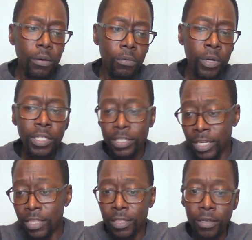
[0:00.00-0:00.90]
we
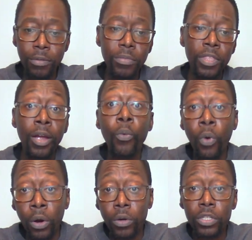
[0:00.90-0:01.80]
see them, their
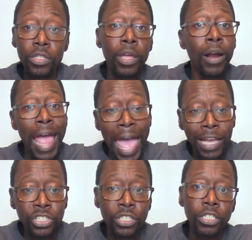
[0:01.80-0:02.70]
works, their
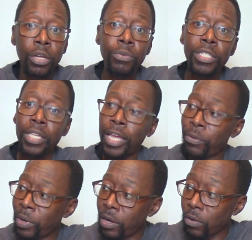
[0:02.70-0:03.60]
actions, and we say,
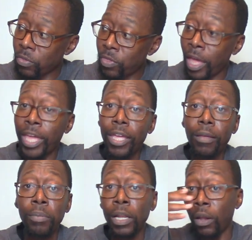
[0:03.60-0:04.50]
well, they
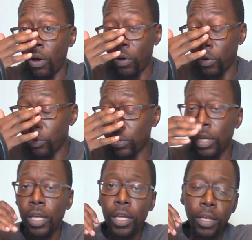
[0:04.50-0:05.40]
belong
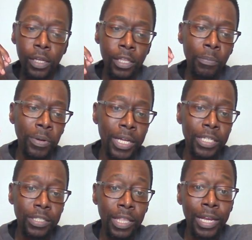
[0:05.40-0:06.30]
in the
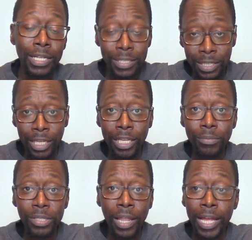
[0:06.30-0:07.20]
place that it
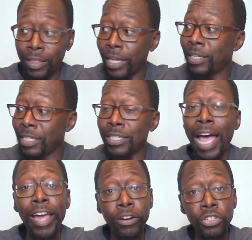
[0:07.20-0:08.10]
seems like they
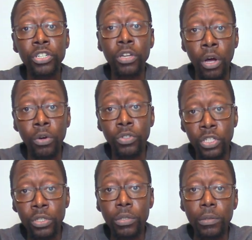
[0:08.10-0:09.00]
desire to go
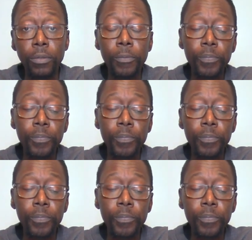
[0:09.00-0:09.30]
to.